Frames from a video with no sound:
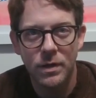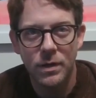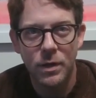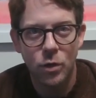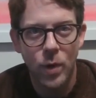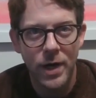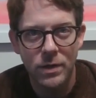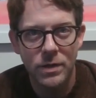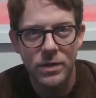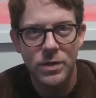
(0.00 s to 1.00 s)
an
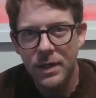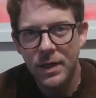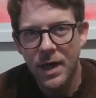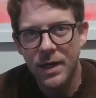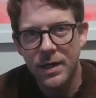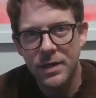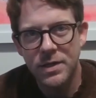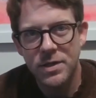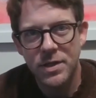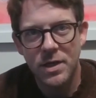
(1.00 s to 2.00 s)
acquaintance, he and I had
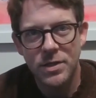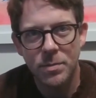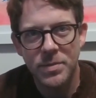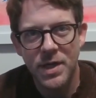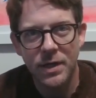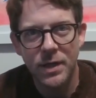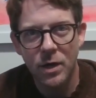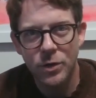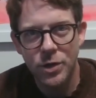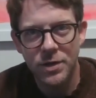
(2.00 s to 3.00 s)
discussed some
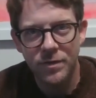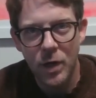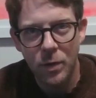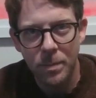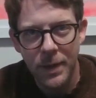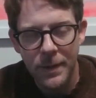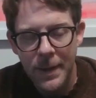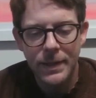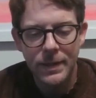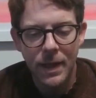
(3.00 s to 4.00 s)
technology development.
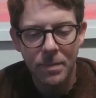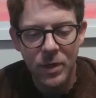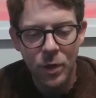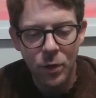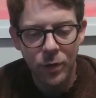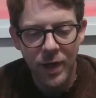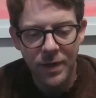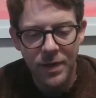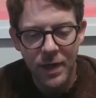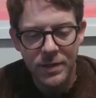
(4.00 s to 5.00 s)
He let me know
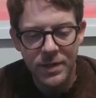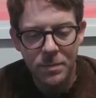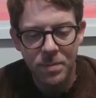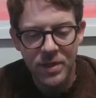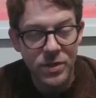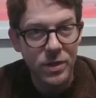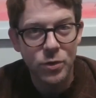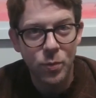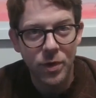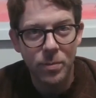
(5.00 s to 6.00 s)
that they did
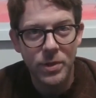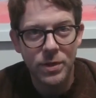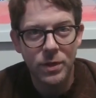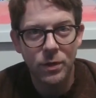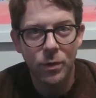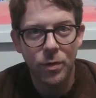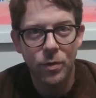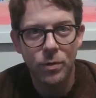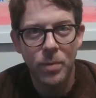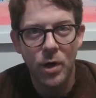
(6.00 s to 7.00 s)
business with a particular
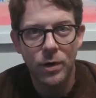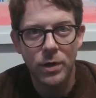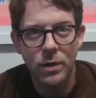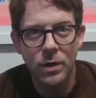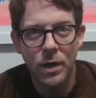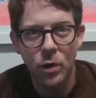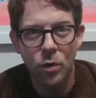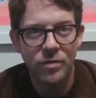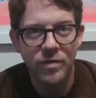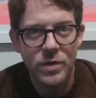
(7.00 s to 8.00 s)
third-party
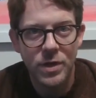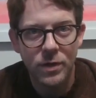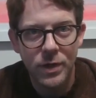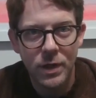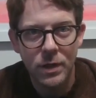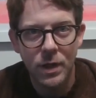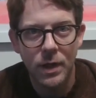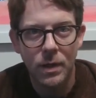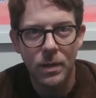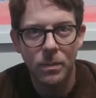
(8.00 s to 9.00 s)
loan facility
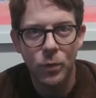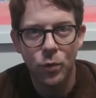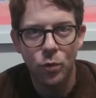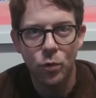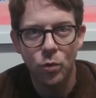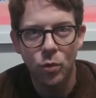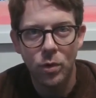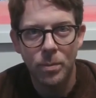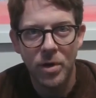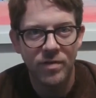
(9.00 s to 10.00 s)

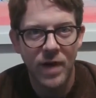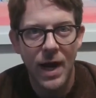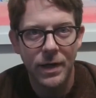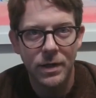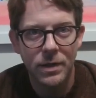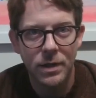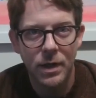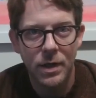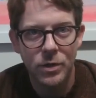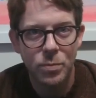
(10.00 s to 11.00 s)
who provided
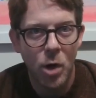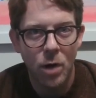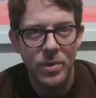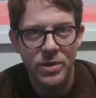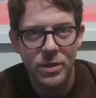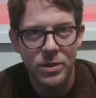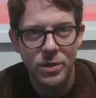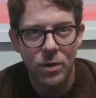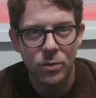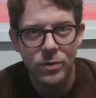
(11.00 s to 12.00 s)
small
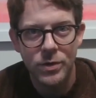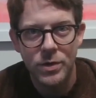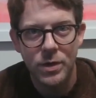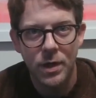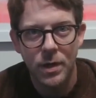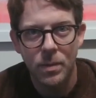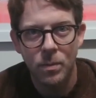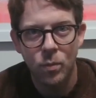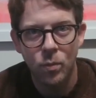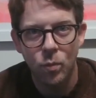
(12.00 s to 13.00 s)
business loans
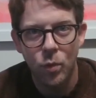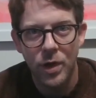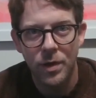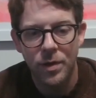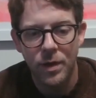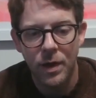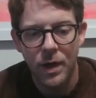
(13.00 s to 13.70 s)
with,